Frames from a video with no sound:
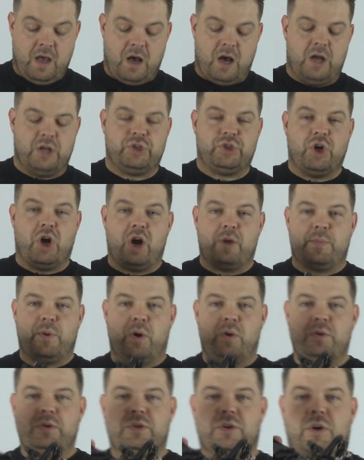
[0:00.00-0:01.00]
Dog
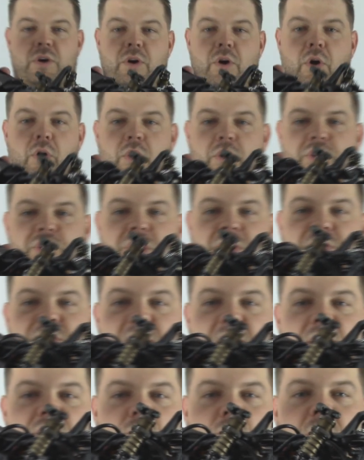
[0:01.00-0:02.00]
bones or
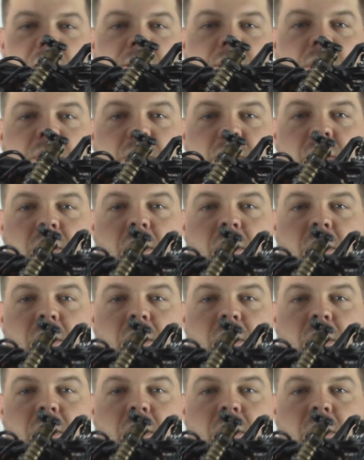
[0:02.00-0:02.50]
CVAs or whatever,